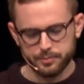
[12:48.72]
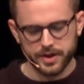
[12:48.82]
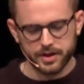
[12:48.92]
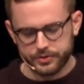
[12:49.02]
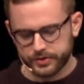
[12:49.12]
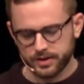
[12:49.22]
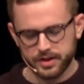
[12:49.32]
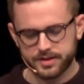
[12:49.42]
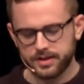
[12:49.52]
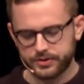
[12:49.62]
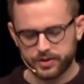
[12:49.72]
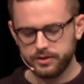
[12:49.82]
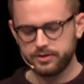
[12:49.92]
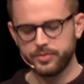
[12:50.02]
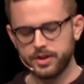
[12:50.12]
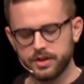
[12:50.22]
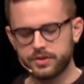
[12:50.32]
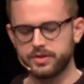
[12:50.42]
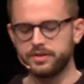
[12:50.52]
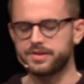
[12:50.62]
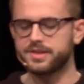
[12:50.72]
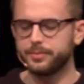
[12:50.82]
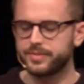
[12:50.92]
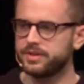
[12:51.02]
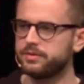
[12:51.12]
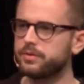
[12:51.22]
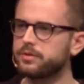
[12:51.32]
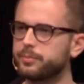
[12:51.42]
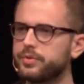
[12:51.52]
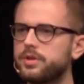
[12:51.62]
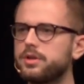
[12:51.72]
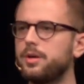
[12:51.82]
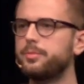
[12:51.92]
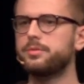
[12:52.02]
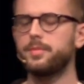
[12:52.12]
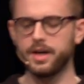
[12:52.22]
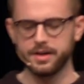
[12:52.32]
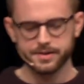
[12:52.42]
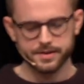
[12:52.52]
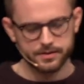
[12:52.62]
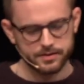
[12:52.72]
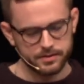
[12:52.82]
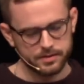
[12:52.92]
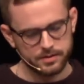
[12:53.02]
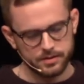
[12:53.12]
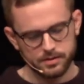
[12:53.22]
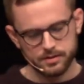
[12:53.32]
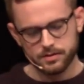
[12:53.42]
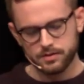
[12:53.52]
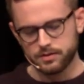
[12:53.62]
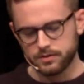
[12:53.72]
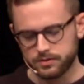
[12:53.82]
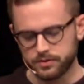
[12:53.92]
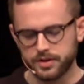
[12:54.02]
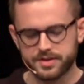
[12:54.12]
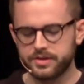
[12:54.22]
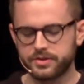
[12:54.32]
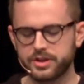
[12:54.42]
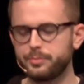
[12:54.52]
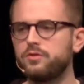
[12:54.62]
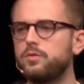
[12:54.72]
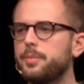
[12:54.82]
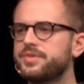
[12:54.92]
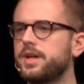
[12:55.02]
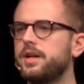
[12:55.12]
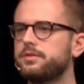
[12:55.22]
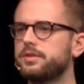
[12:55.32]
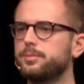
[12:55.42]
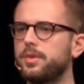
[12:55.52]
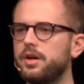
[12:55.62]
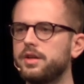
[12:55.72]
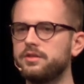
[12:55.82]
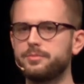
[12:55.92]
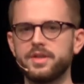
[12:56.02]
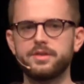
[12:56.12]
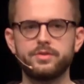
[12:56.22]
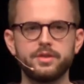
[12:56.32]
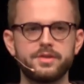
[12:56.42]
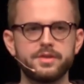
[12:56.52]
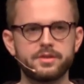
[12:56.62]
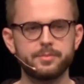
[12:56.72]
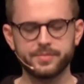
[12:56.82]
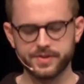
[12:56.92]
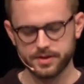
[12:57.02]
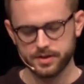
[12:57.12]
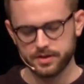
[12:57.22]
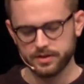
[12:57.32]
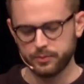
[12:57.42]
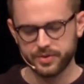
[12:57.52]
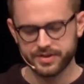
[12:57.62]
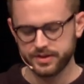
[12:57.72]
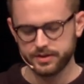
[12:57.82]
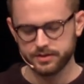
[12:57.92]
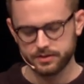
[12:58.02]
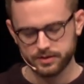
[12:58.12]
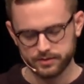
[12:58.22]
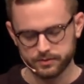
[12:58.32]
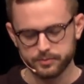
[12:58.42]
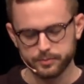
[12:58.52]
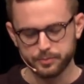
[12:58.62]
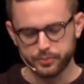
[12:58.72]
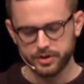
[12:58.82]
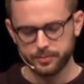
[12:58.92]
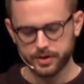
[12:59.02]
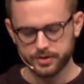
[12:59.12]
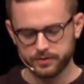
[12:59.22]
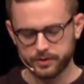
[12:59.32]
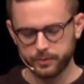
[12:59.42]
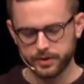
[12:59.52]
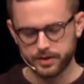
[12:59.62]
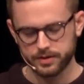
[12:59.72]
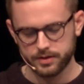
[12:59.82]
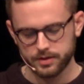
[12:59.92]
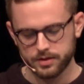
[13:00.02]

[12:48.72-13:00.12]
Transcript: Being a journalist, electronic communication intercepted or computer compromised, or the censorship of websites or the blocking of messaging systems that we see, you know, pretty much every week.